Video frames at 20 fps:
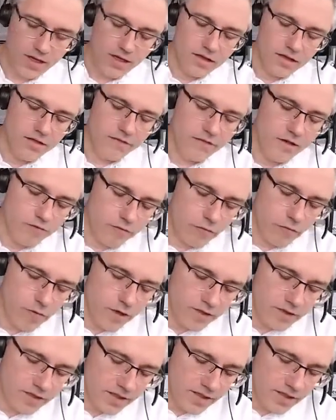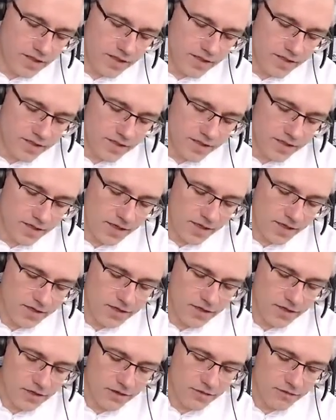The 5th one is
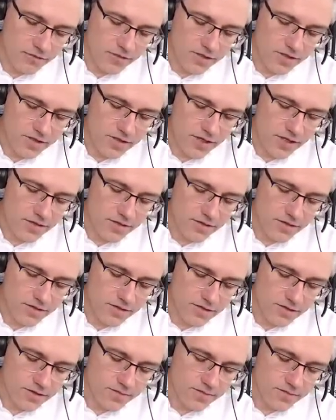external status.